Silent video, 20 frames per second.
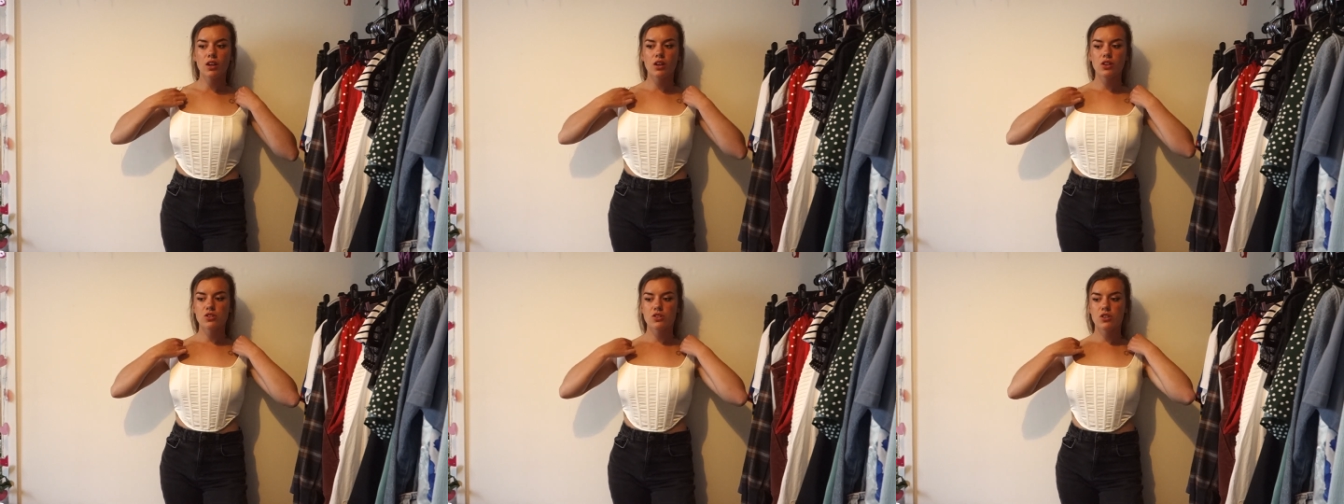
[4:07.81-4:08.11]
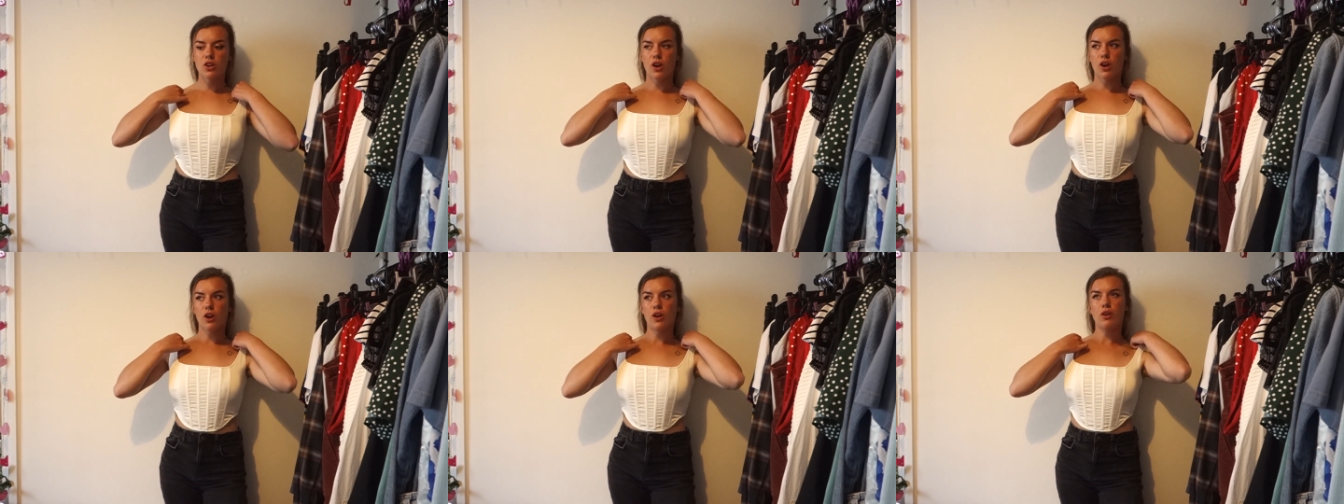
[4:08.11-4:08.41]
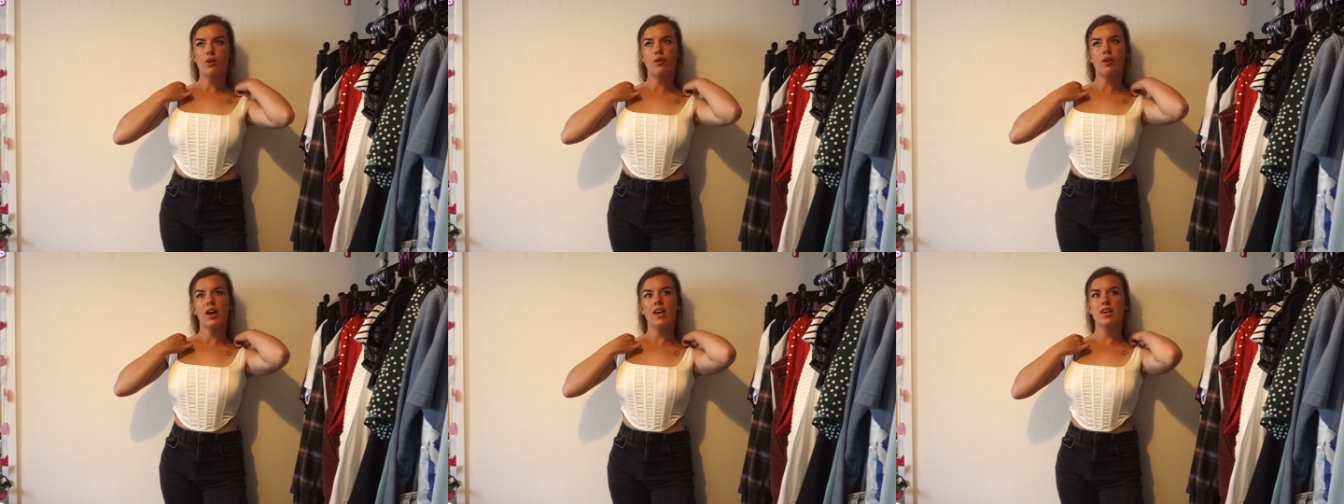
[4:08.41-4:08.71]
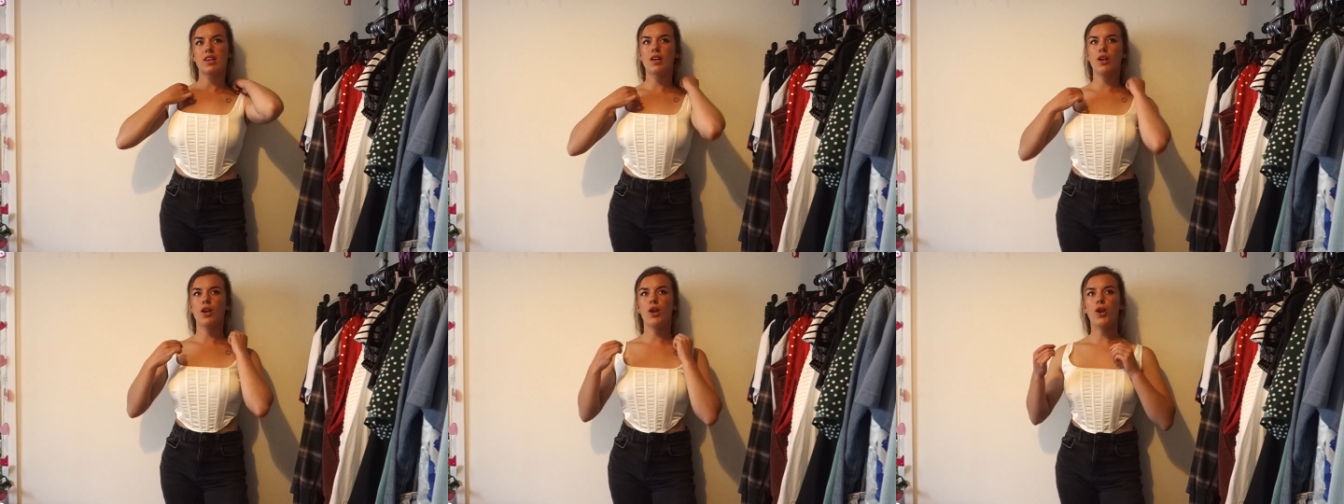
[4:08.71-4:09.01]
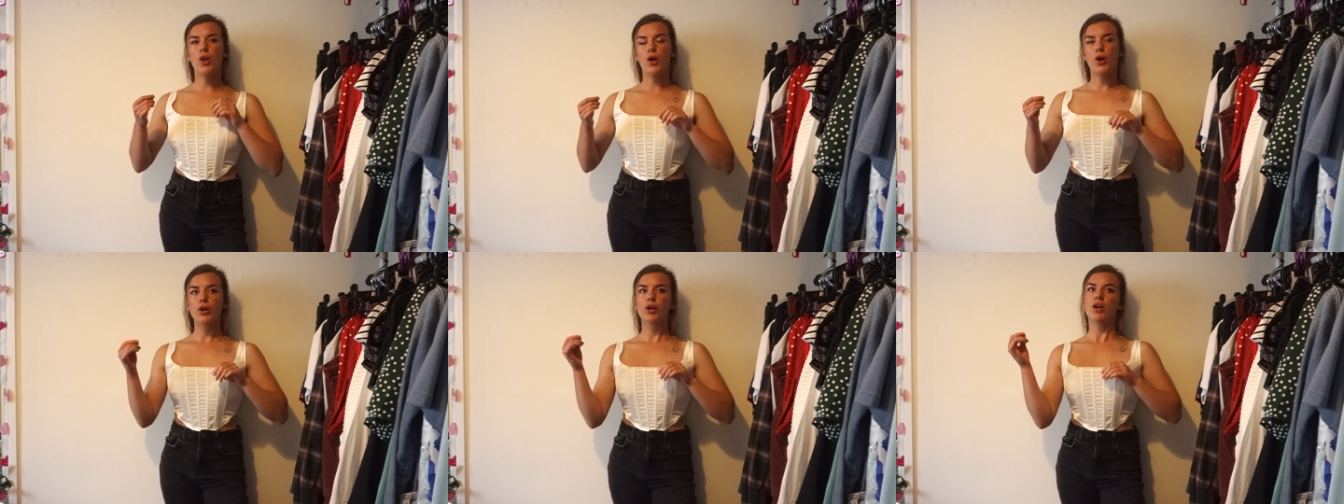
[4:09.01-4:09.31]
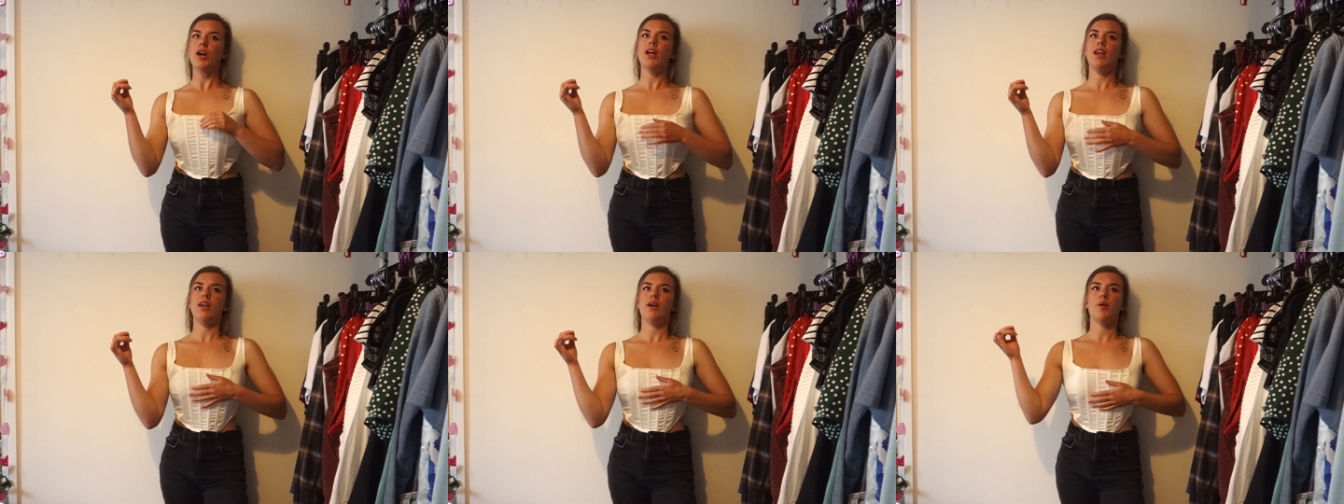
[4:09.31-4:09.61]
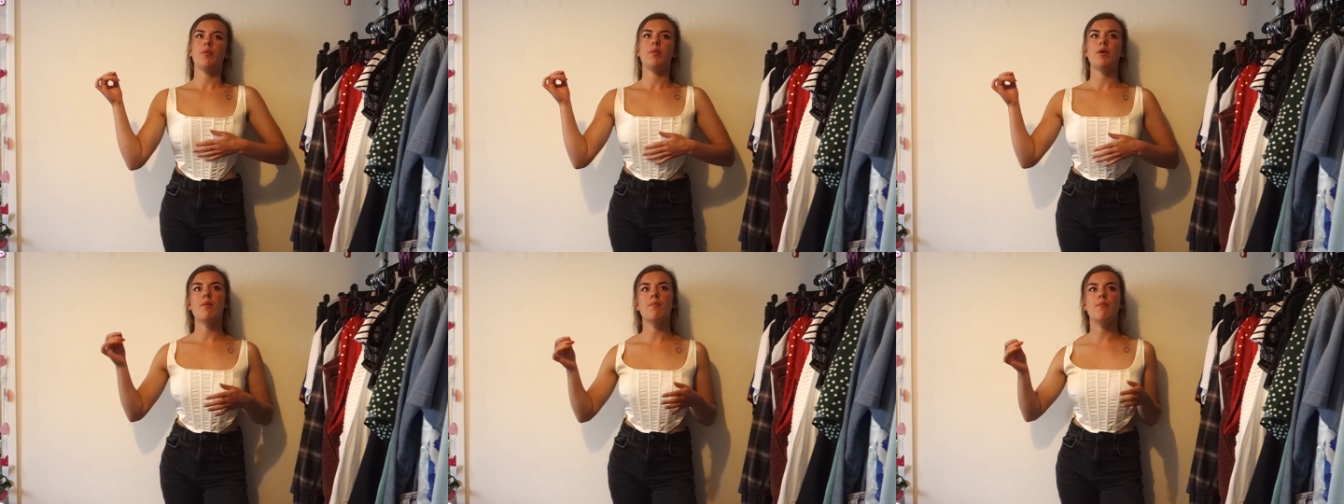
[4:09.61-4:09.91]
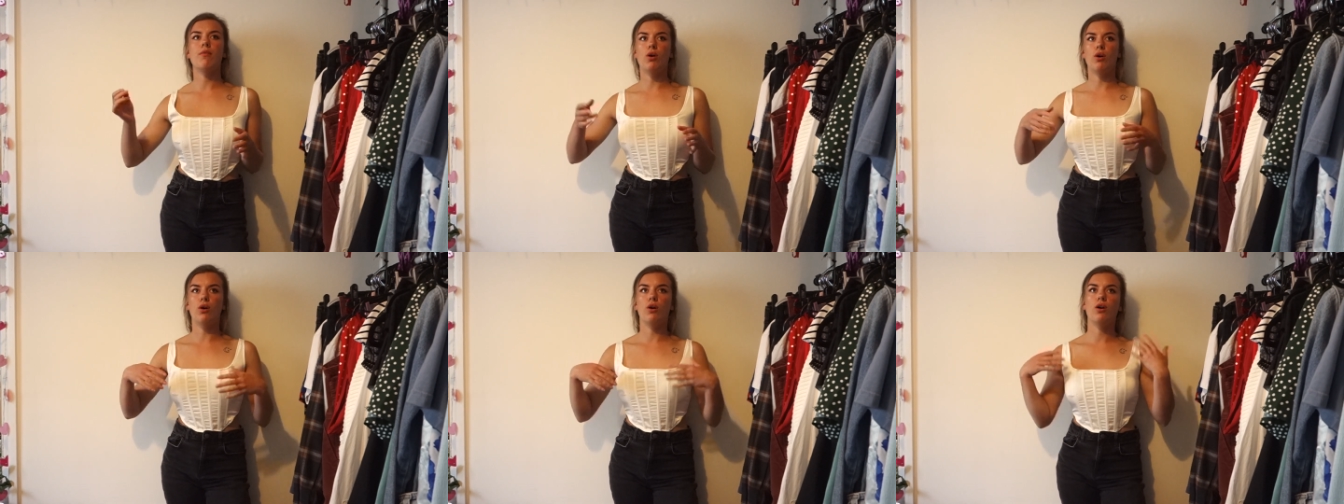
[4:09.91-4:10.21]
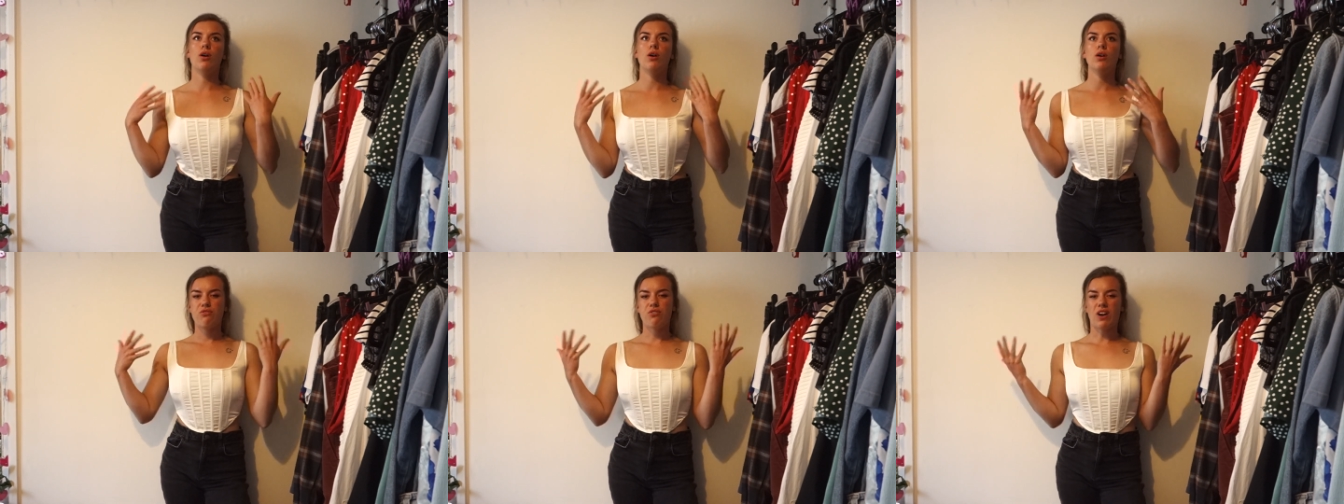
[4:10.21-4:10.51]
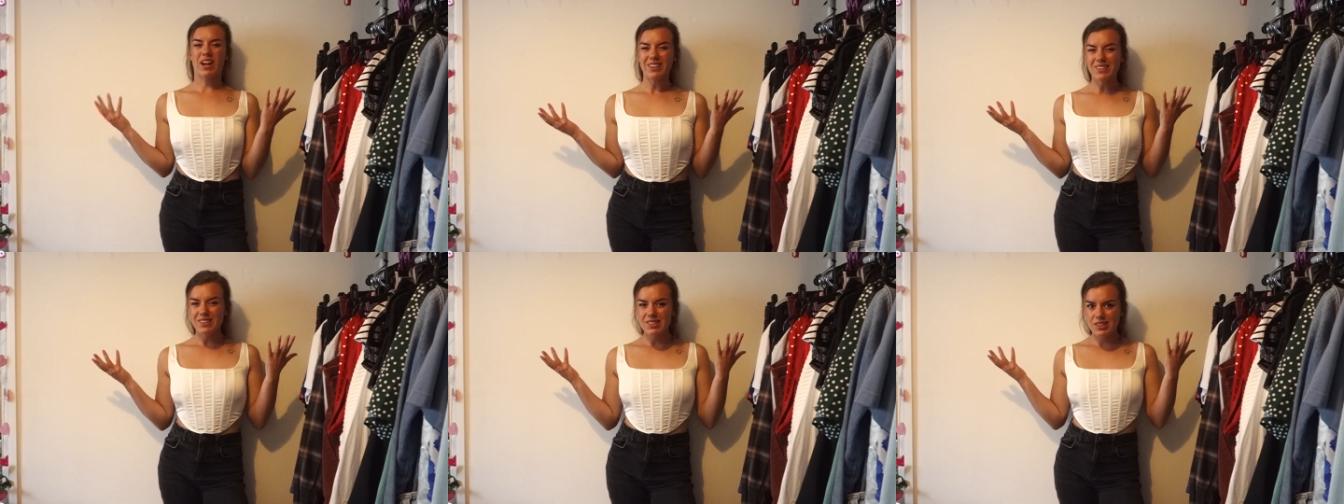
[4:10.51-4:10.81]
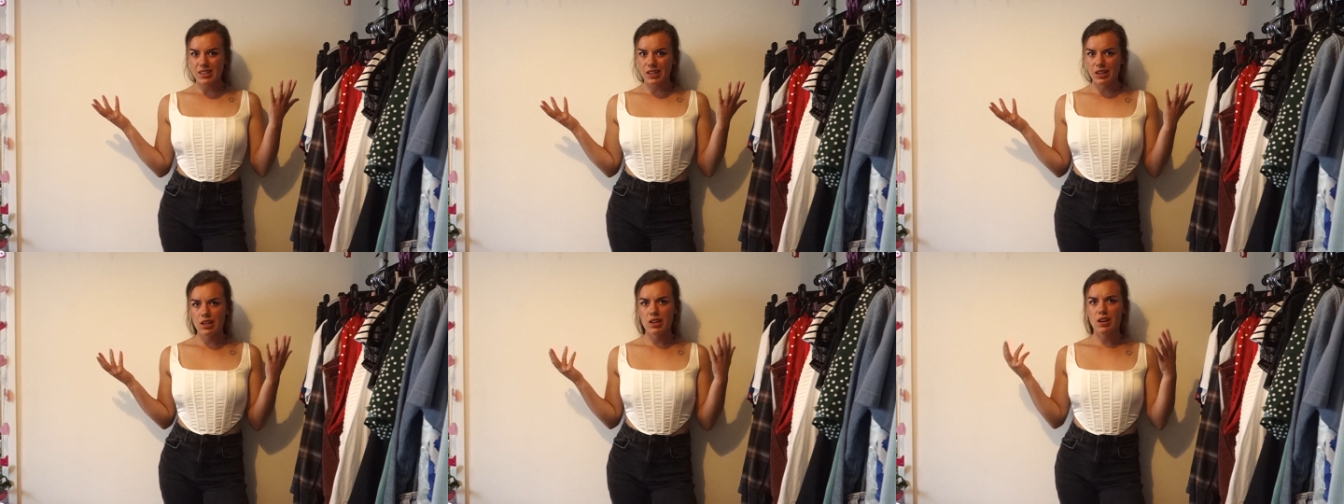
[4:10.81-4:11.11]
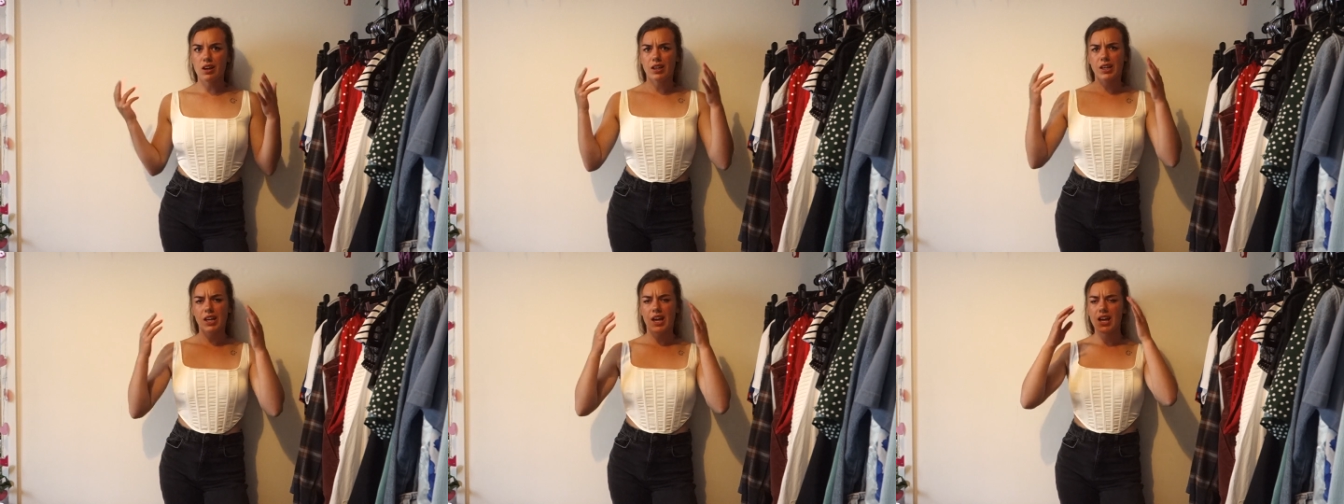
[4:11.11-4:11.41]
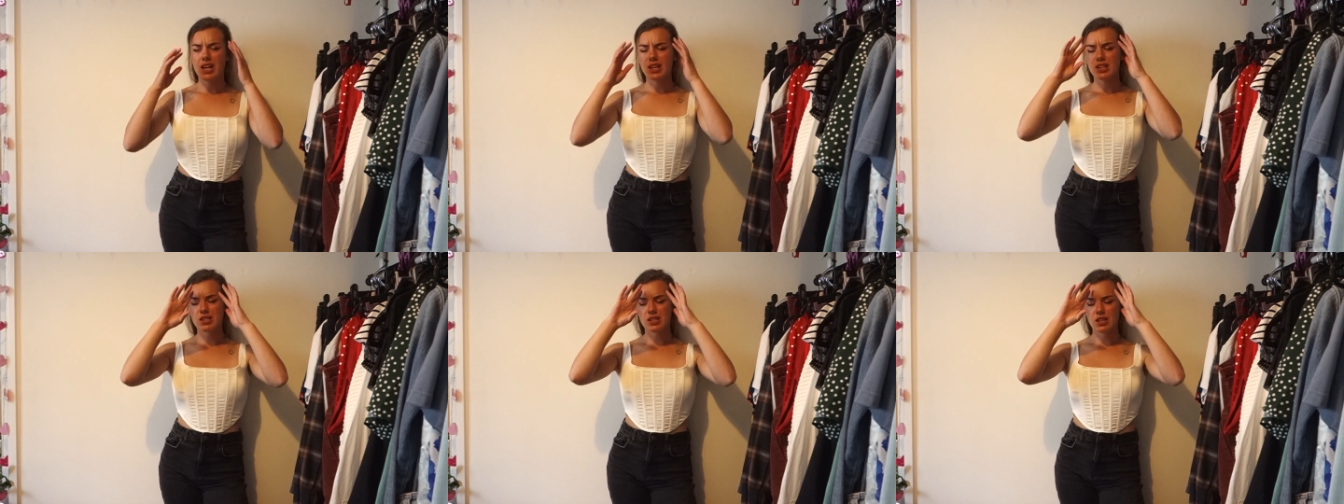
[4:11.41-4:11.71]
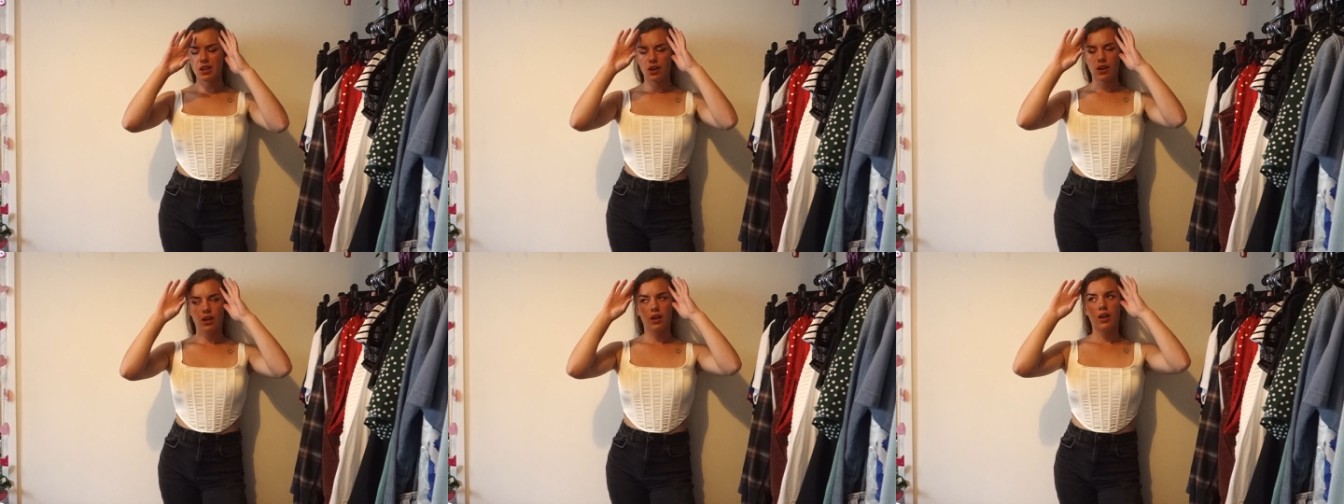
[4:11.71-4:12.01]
so it can look a little bit more fancy I guess,